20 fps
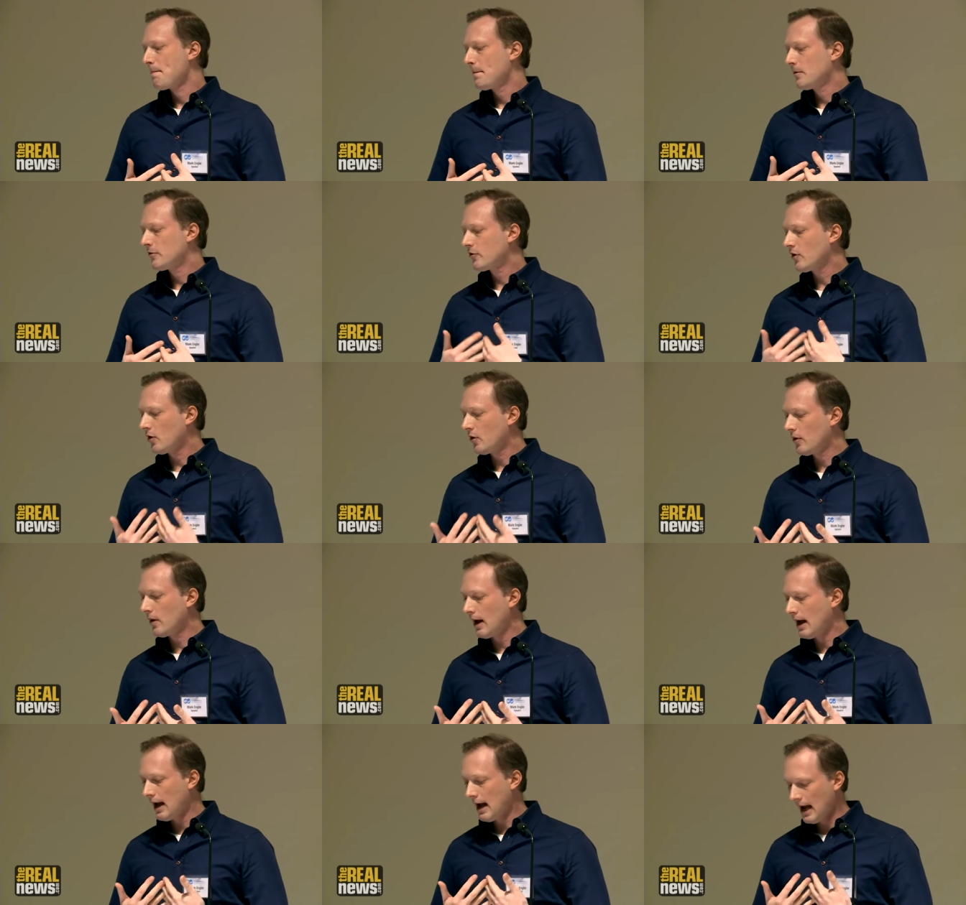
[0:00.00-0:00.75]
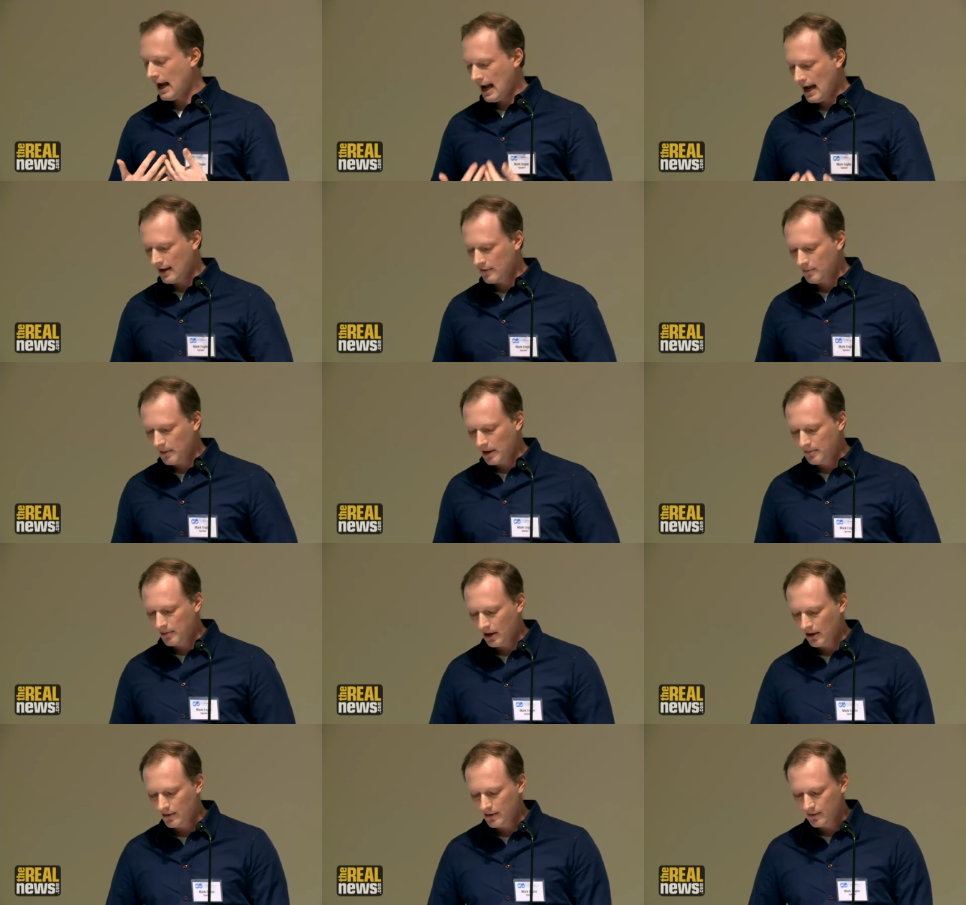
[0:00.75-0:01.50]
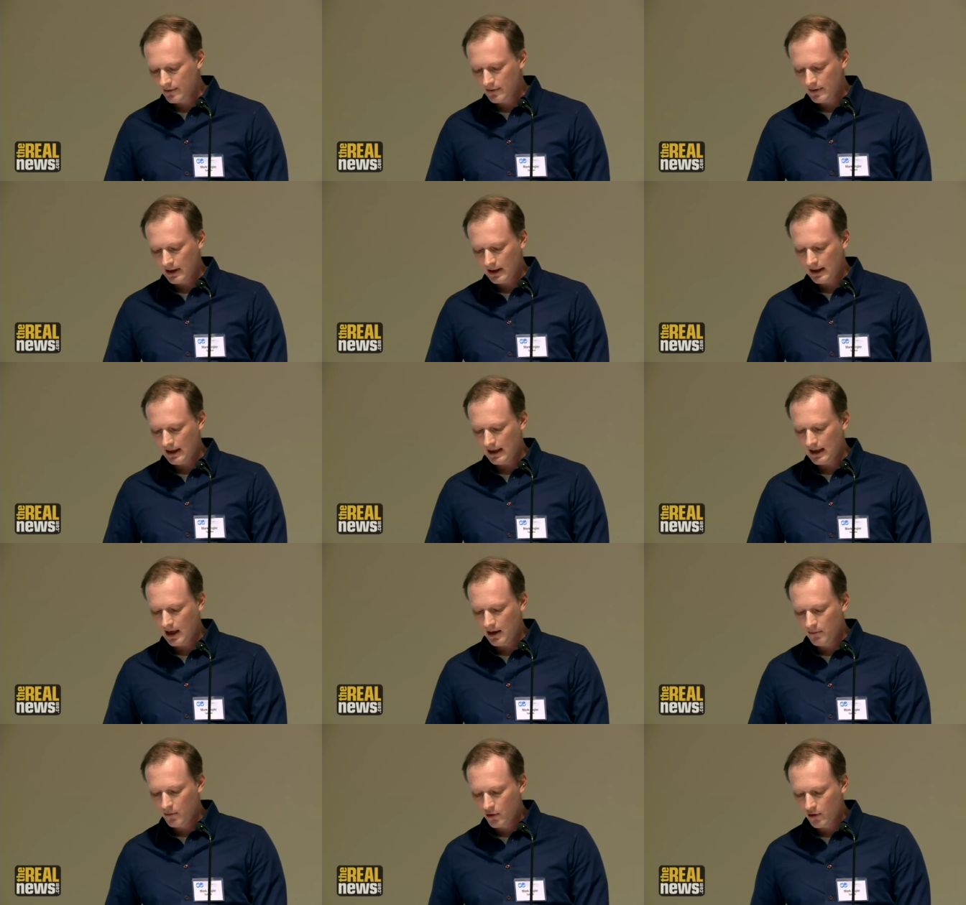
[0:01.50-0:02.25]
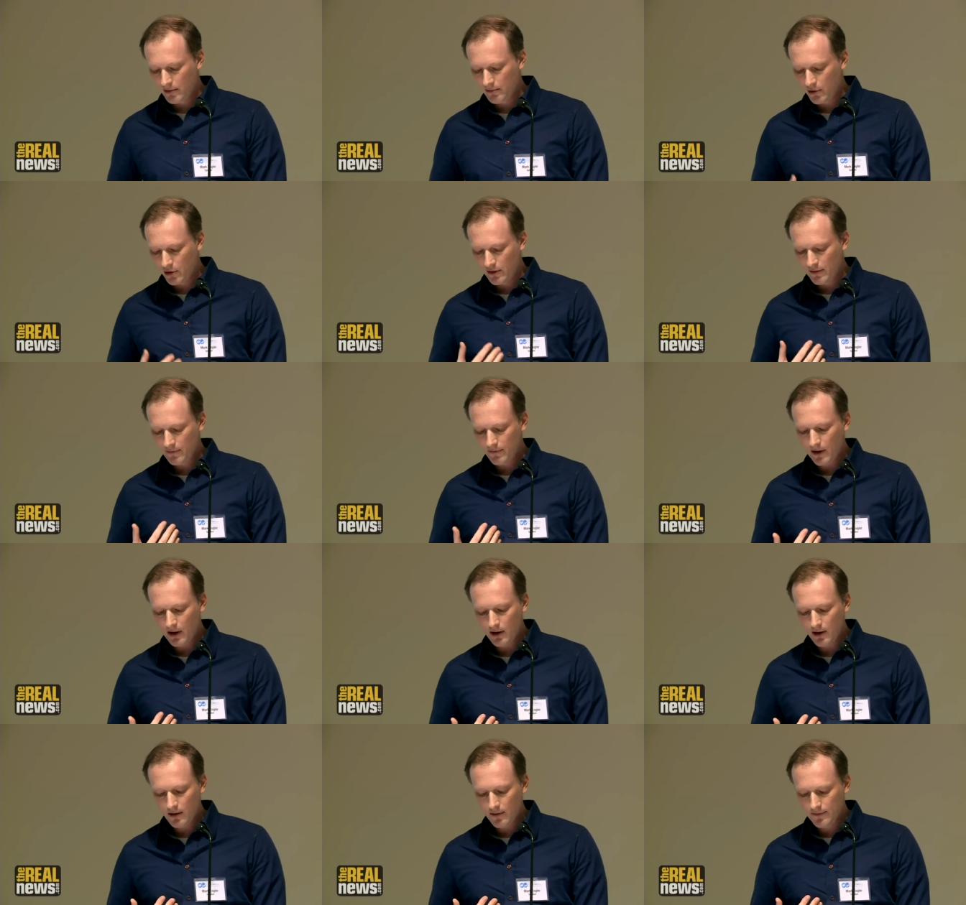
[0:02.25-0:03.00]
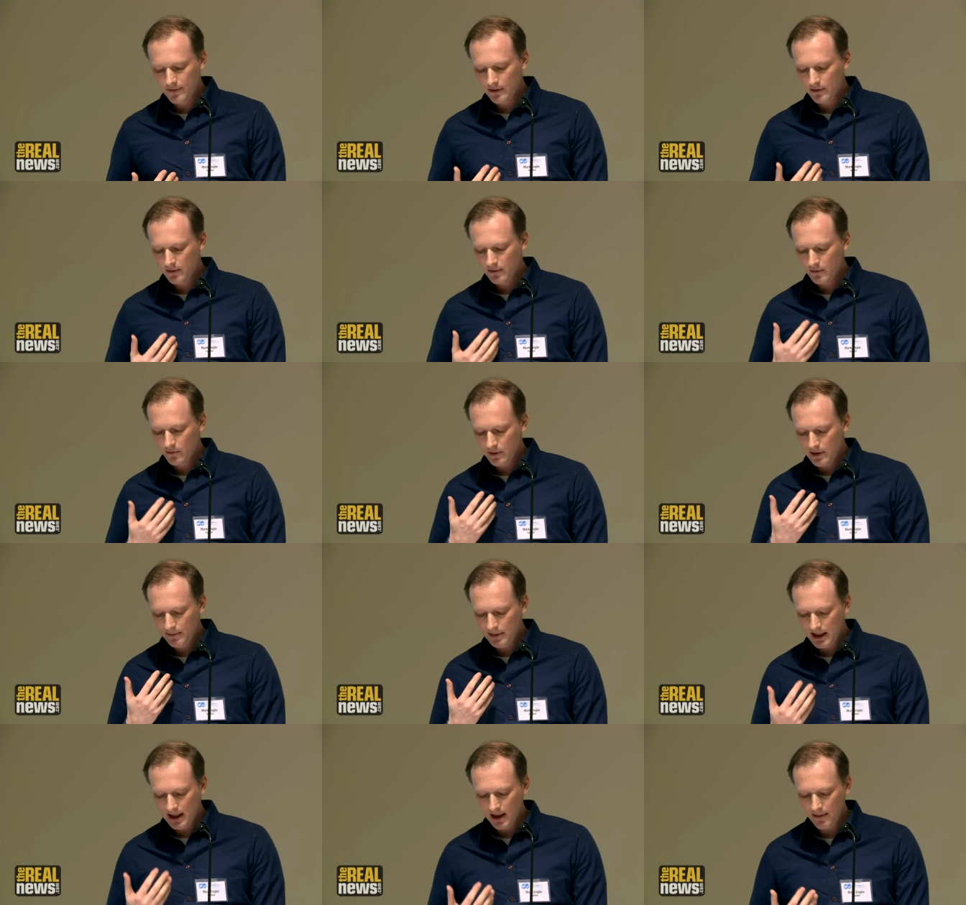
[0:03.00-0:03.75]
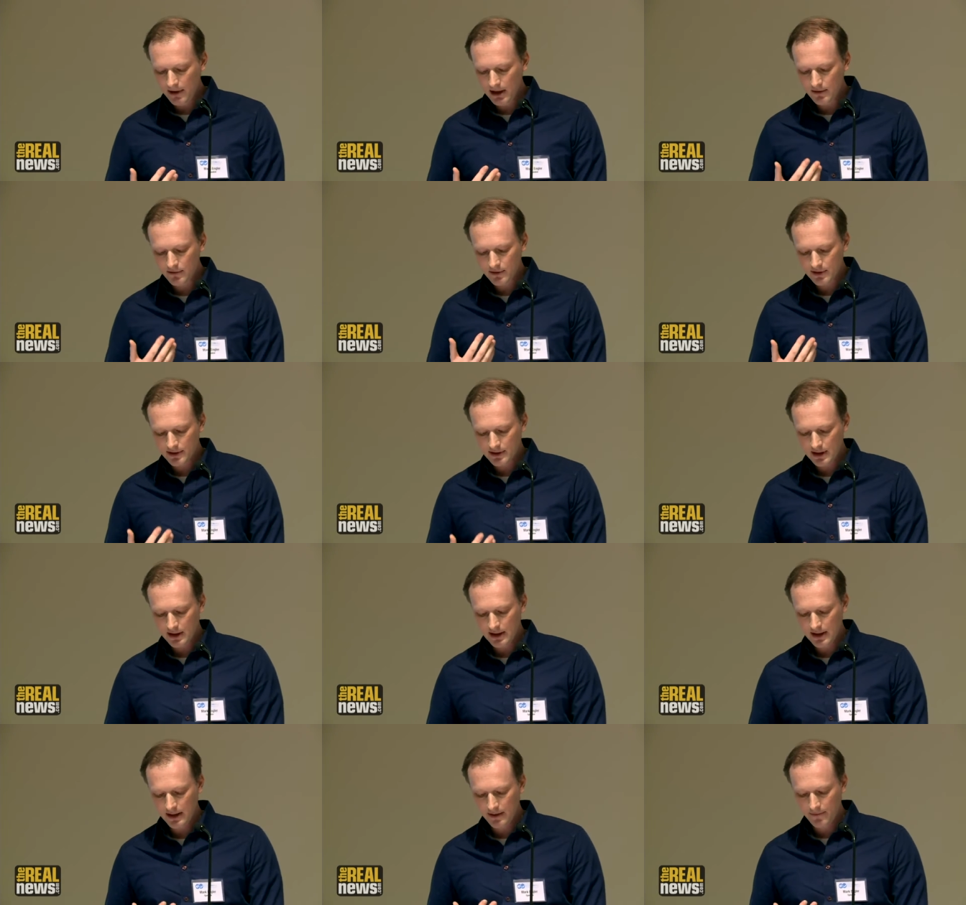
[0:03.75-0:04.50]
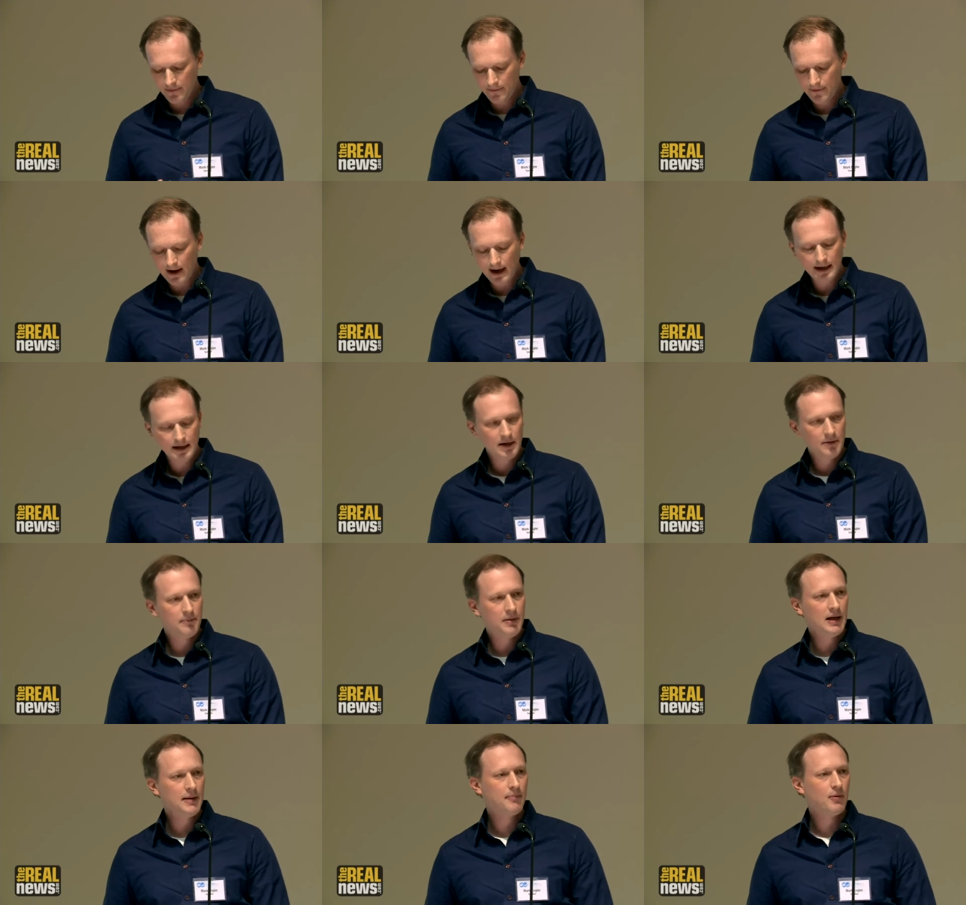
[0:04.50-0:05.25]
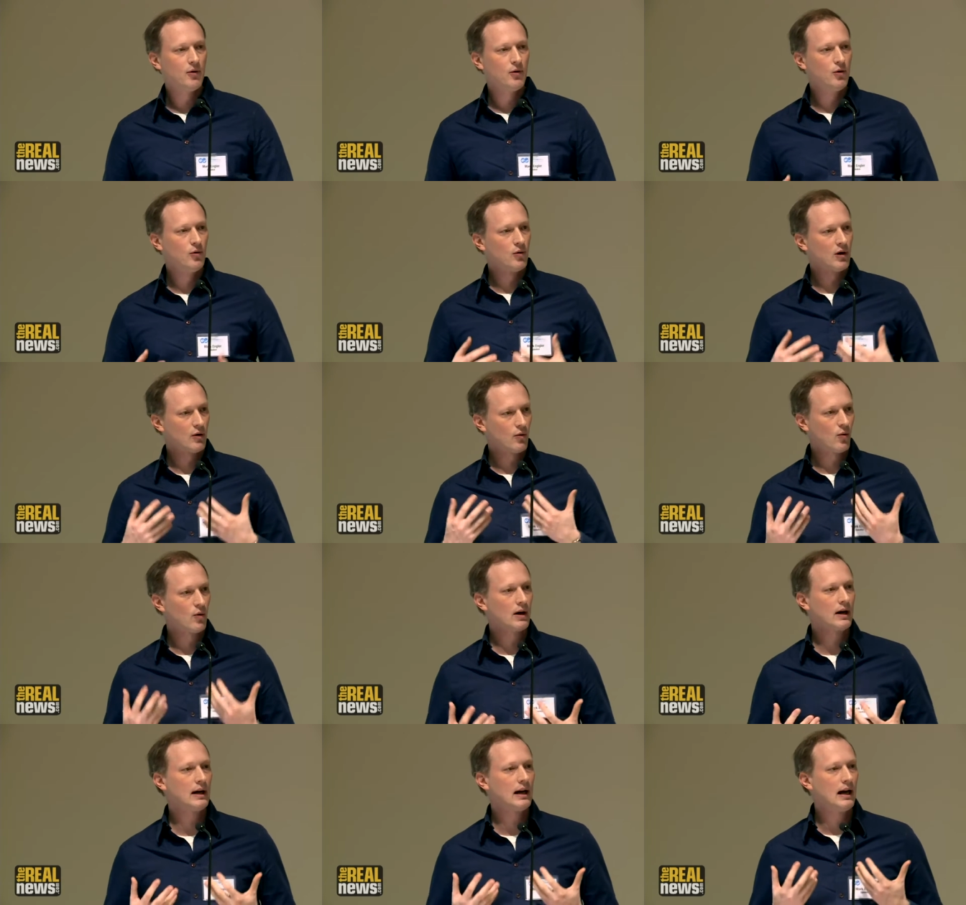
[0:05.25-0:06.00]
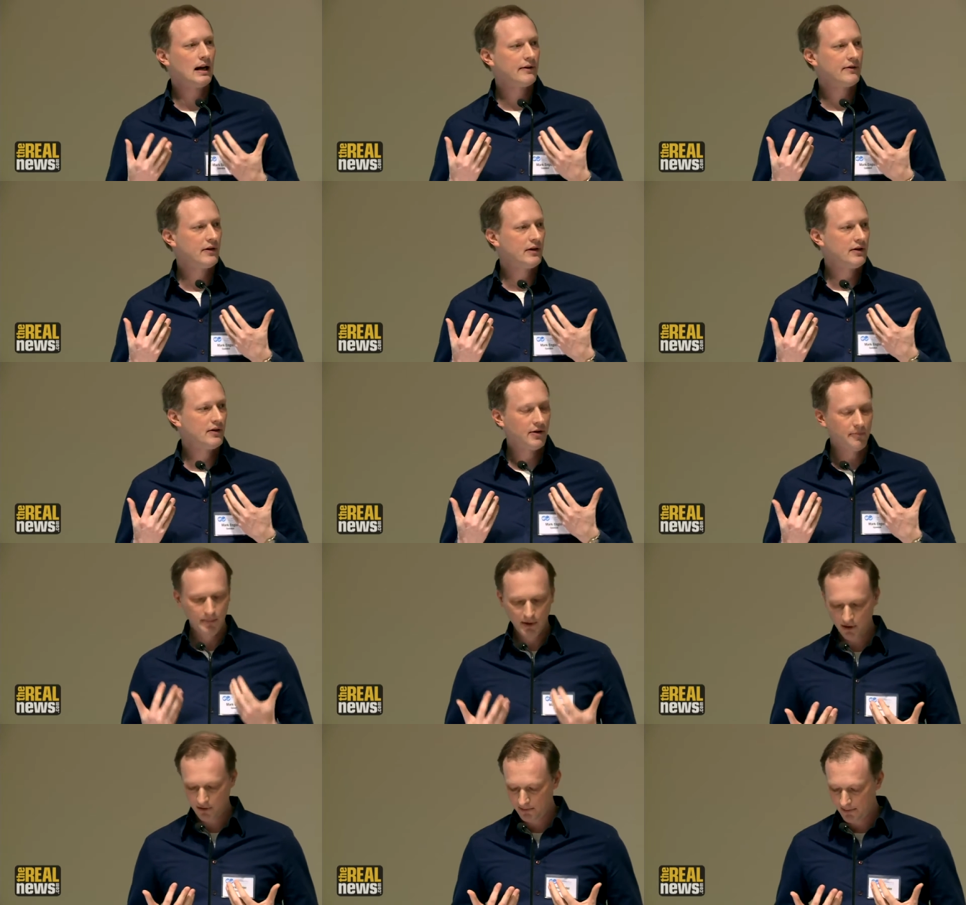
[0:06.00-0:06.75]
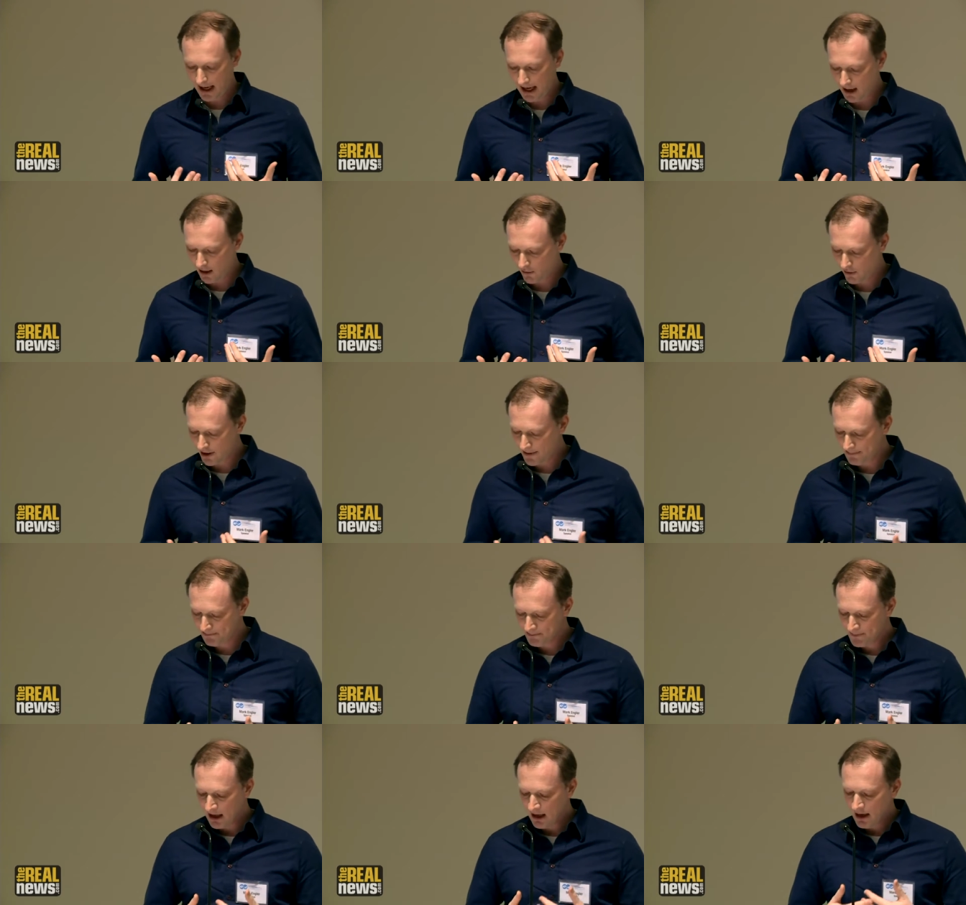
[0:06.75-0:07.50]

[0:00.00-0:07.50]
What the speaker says: So as my brothers and I got more and more involved, we became interested in finding people who were organizing to build power